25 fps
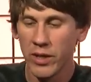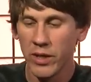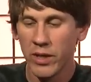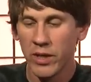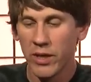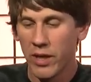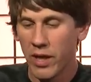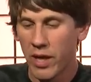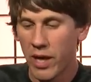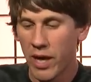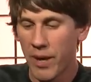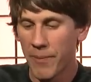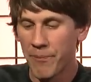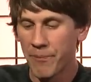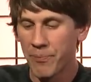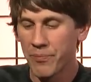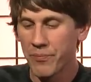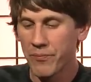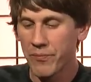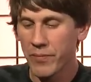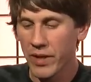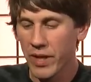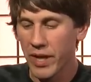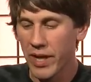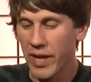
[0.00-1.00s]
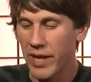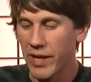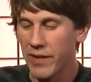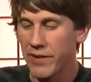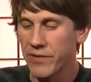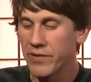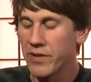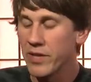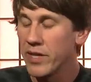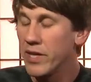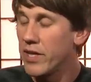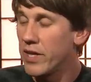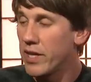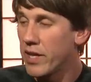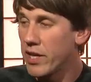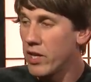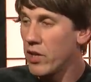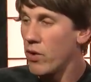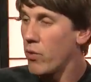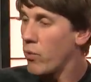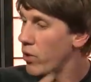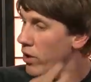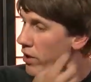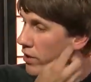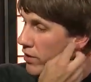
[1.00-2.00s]
Mm-hmm. Um, and you
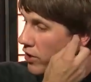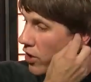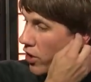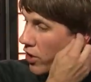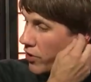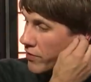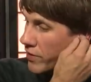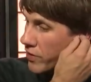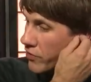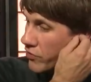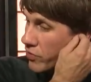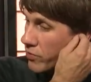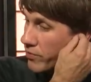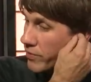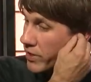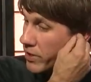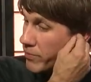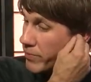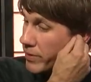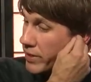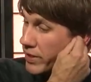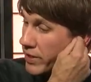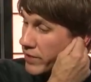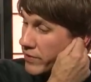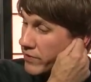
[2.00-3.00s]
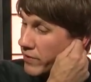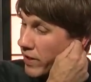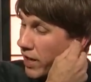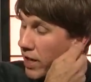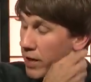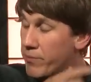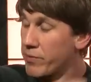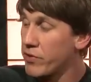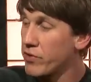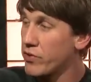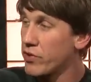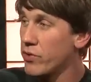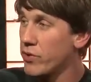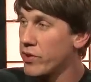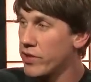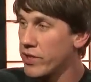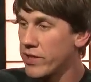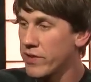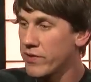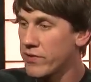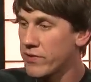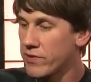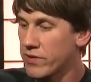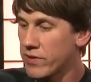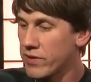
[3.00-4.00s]
know, one of the hard things for me because I've been doing
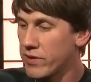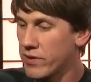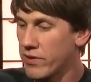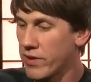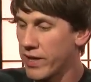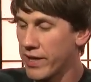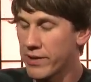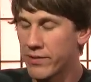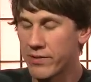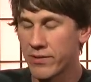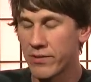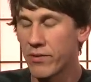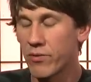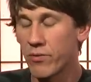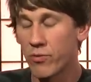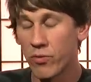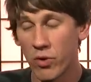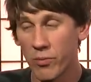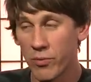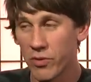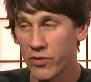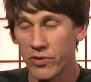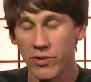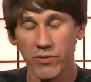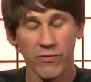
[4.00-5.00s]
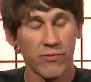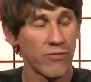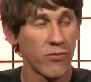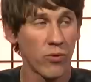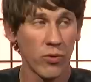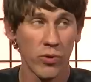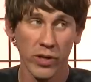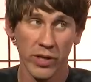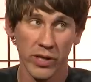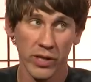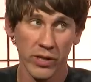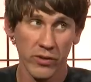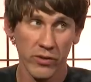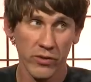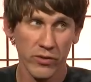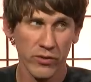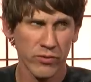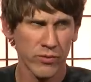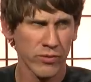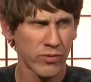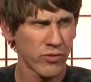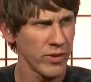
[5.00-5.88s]
this like we're almost on four years,